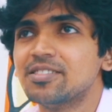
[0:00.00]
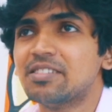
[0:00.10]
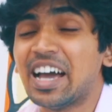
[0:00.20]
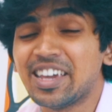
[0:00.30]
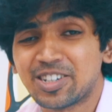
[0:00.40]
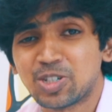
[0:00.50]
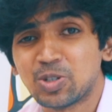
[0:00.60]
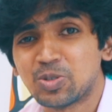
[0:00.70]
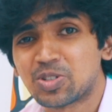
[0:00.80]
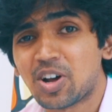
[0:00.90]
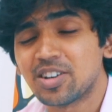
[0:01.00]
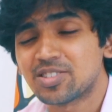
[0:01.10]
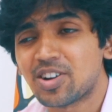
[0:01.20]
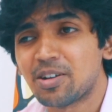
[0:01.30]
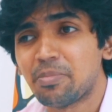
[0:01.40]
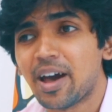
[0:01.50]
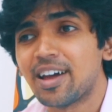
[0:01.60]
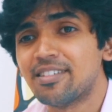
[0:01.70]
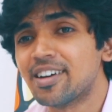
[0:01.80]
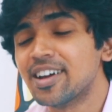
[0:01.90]
I get you. It's not
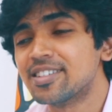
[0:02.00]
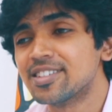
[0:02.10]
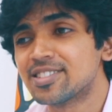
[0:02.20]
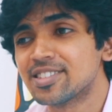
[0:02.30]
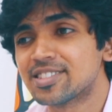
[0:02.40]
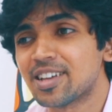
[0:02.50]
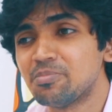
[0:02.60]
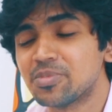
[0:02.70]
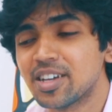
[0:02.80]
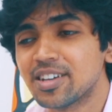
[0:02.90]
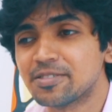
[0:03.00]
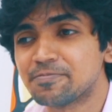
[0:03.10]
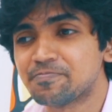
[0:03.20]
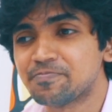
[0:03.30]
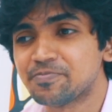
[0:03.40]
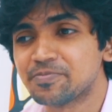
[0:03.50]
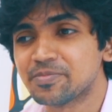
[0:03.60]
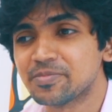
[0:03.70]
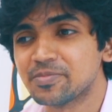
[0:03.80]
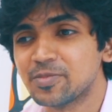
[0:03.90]
bad, right? It's something
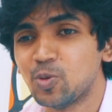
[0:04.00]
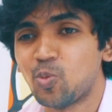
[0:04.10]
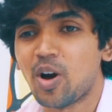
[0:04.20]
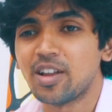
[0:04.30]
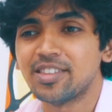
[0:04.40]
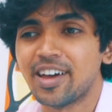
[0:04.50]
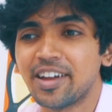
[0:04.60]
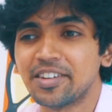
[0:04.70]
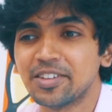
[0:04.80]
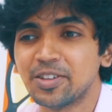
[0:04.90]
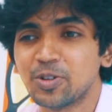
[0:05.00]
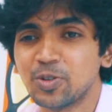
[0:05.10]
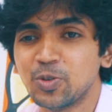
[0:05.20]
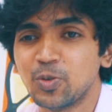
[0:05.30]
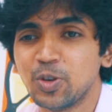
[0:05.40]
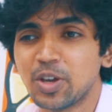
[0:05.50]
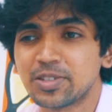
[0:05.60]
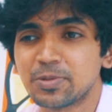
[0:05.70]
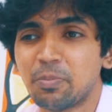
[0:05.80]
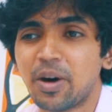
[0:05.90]
you want that. You
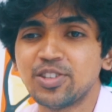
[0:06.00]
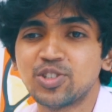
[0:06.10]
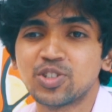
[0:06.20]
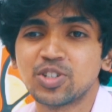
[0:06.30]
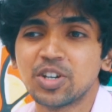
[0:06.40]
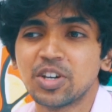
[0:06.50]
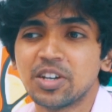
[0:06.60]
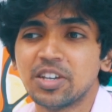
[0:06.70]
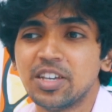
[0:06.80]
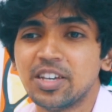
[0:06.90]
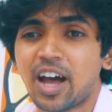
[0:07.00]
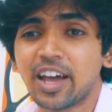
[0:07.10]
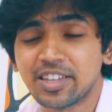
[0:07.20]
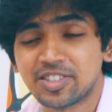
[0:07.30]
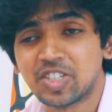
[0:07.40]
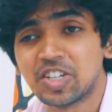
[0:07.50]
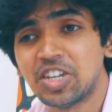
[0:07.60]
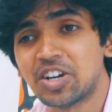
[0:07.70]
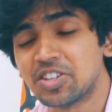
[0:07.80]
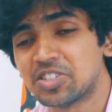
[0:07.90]
as much. I can sit
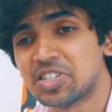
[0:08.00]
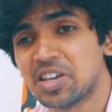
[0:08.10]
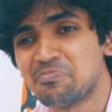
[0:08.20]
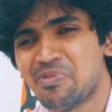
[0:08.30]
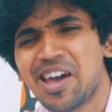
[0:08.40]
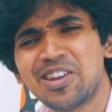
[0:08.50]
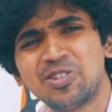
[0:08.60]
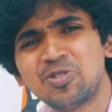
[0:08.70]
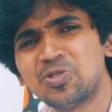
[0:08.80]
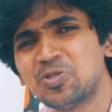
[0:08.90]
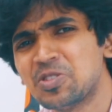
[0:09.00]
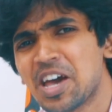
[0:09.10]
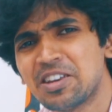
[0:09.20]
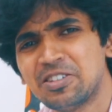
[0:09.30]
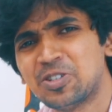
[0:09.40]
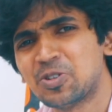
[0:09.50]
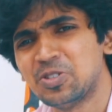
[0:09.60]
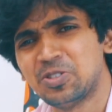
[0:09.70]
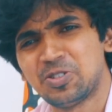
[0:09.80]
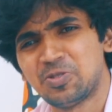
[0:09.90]
here and say, man, don't do that. You
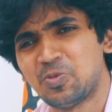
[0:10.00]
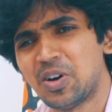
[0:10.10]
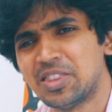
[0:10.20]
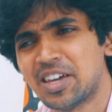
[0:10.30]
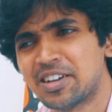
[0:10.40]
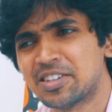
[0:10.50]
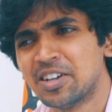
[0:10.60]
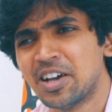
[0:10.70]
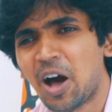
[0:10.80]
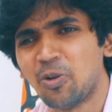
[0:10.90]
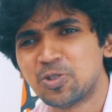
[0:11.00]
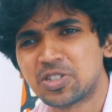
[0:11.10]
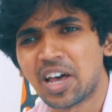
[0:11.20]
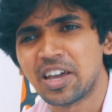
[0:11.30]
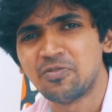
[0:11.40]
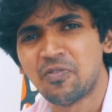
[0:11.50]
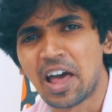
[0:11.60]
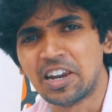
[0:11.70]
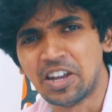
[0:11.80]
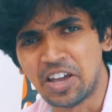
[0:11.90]
don't want that outside
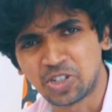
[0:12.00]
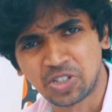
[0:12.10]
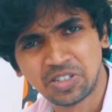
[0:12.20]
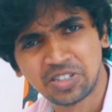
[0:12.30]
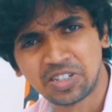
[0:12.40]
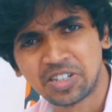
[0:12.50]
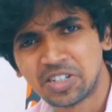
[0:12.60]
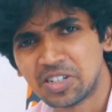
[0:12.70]
validation.